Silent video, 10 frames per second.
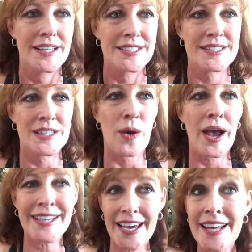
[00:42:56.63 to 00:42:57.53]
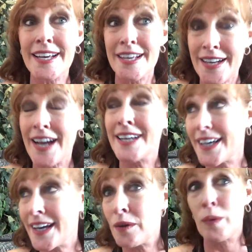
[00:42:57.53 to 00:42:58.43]
So I get it. I
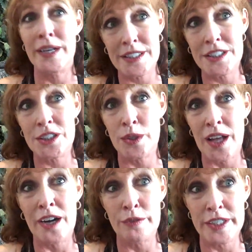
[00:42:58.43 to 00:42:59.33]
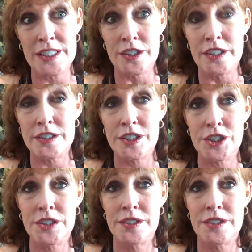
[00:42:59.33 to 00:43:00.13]
get wanting to do a lot of research.